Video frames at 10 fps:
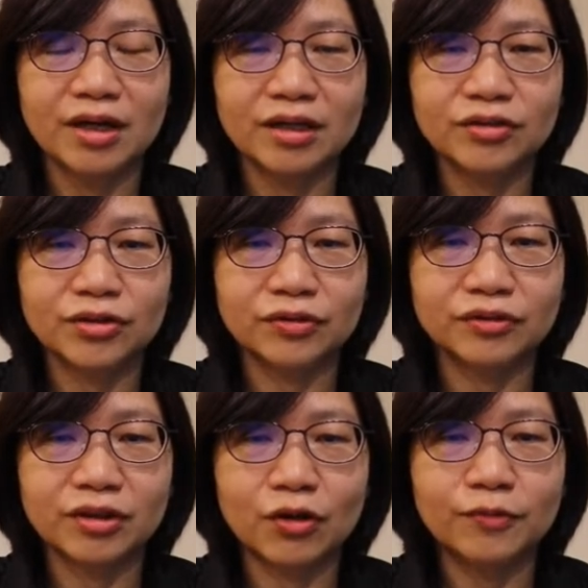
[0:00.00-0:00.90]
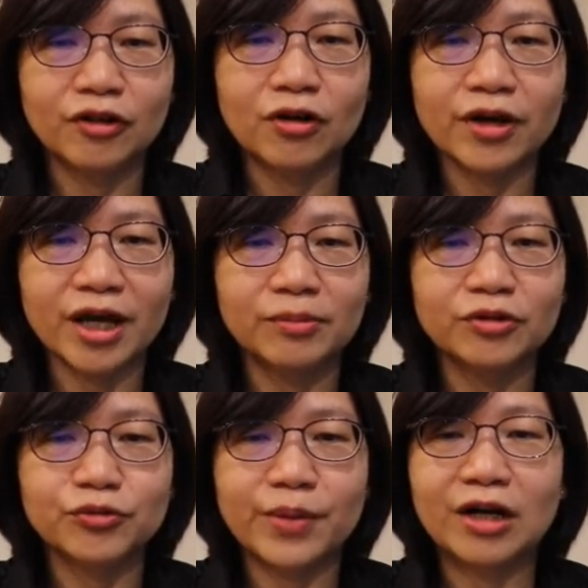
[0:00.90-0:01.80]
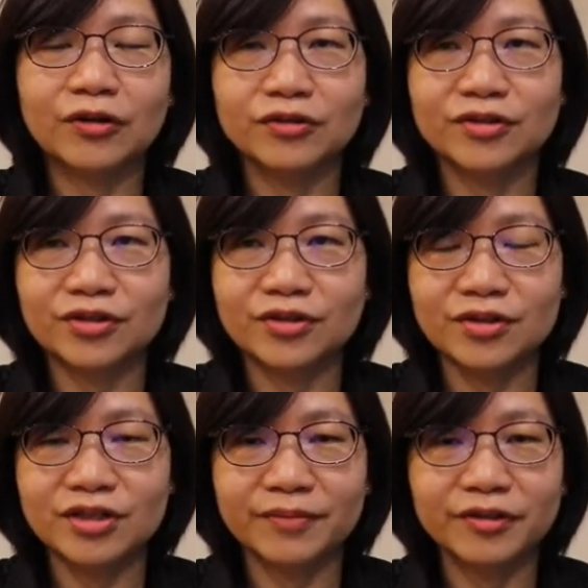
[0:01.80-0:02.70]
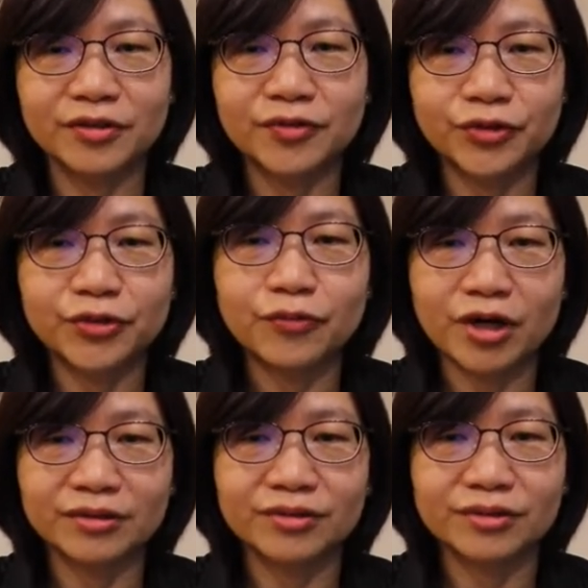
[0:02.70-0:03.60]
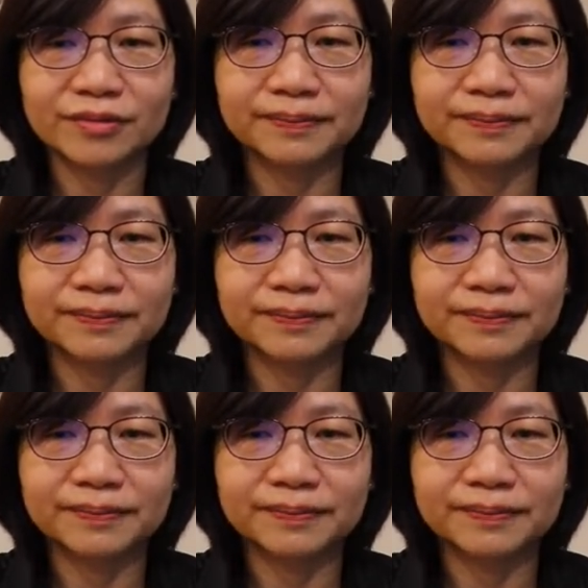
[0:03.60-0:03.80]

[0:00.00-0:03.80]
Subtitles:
So the overall average power is 73 watts.